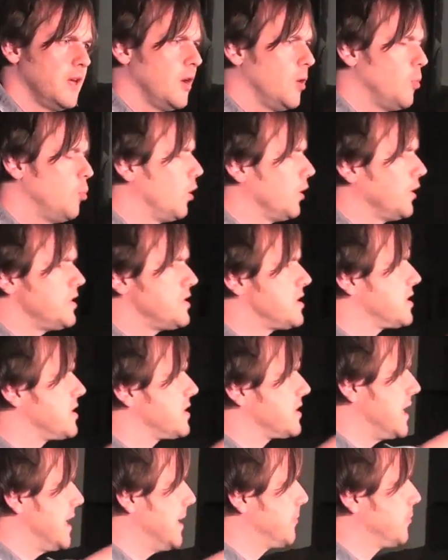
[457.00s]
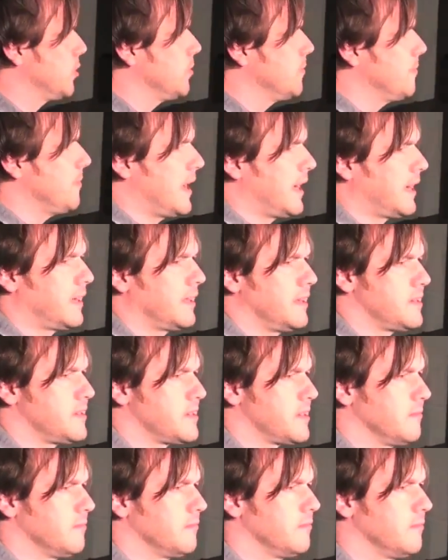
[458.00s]
One is the scapegoat
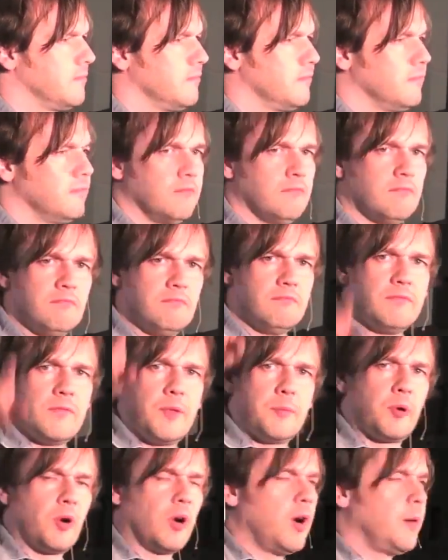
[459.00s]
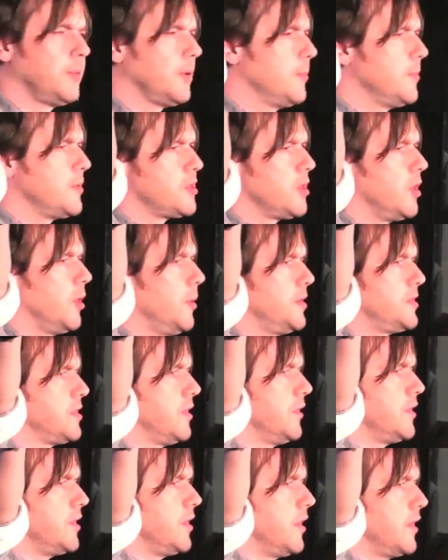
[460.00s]
mechanism. The problem is always
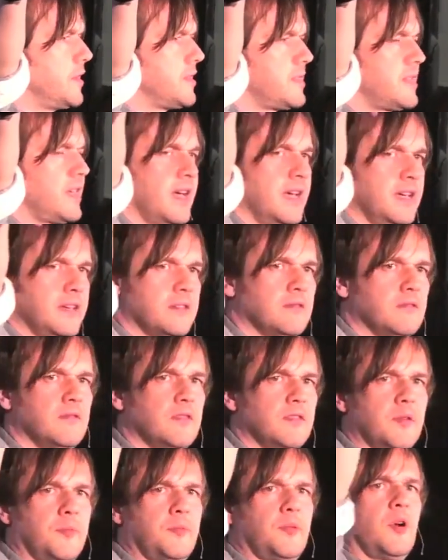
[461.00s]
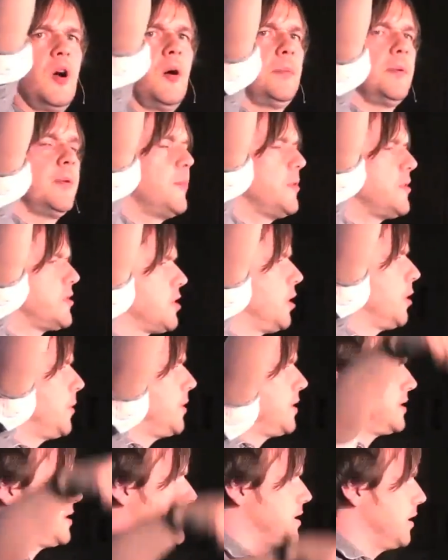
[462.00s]
on the outside. The problem is
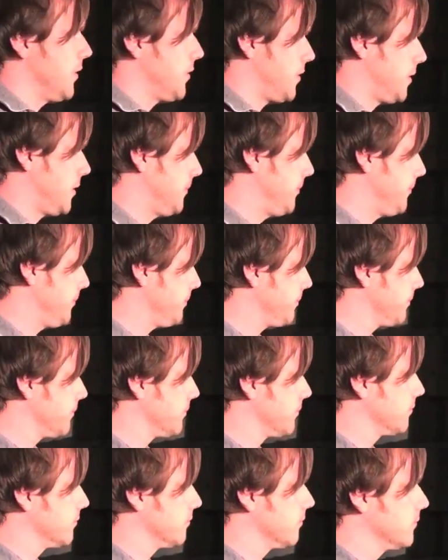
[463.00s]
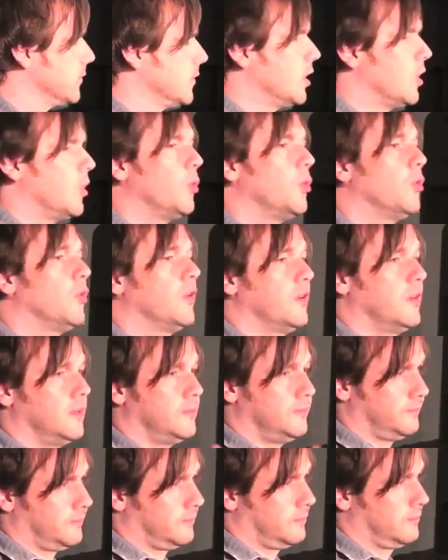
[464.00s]
always the other.
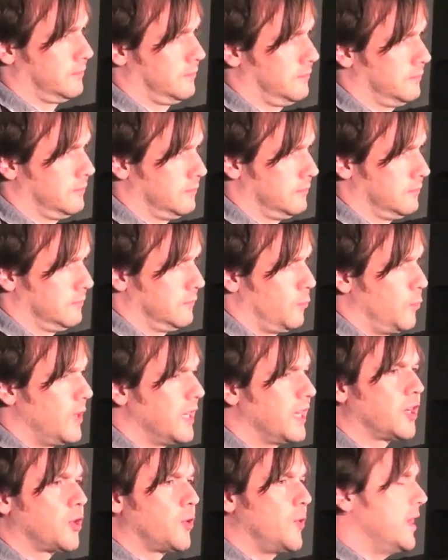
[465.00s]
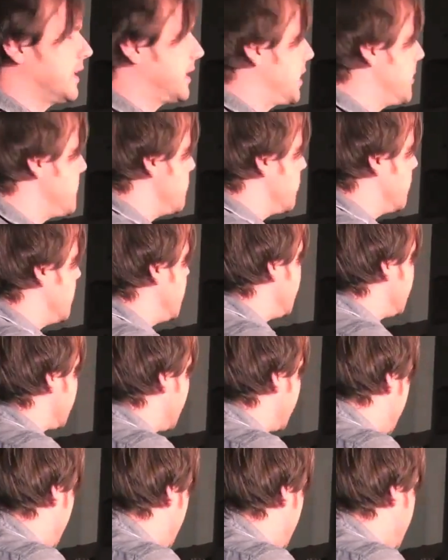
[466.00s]
Or we can create communities
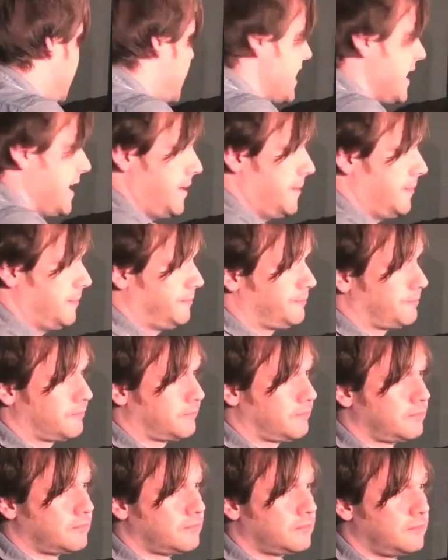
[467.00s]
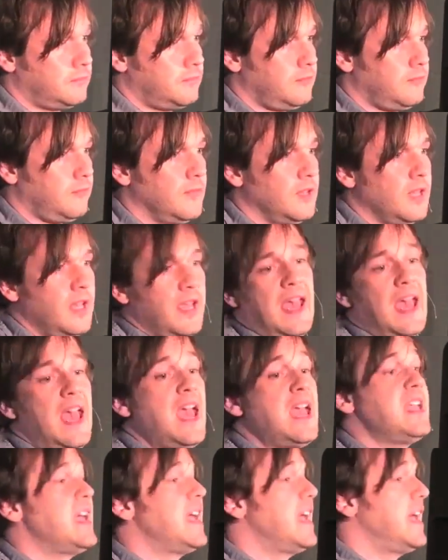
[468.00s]
like AA.
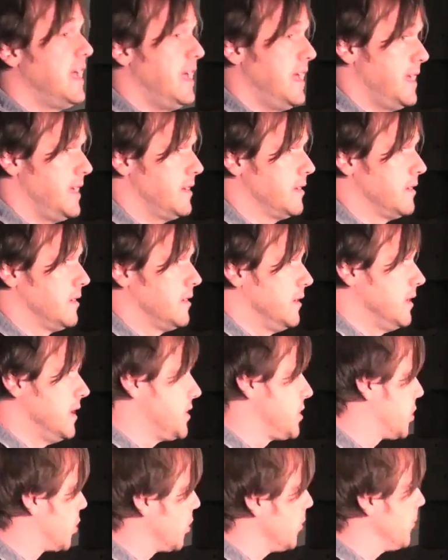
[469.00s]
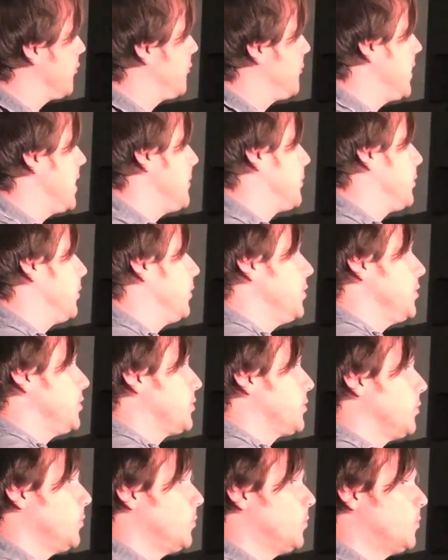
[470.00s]
AA is a group of people who
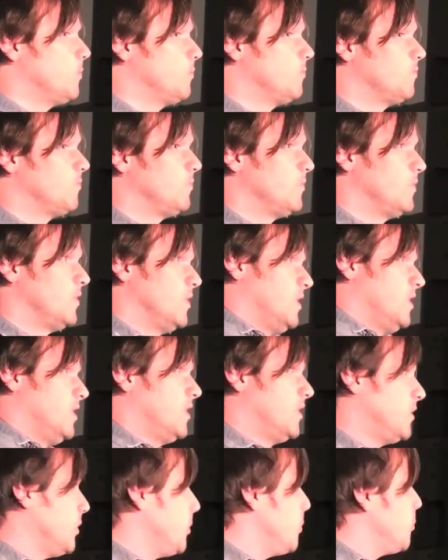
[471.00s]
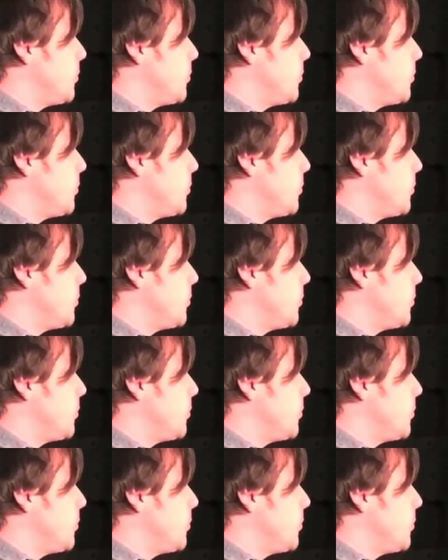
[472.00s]
go, no,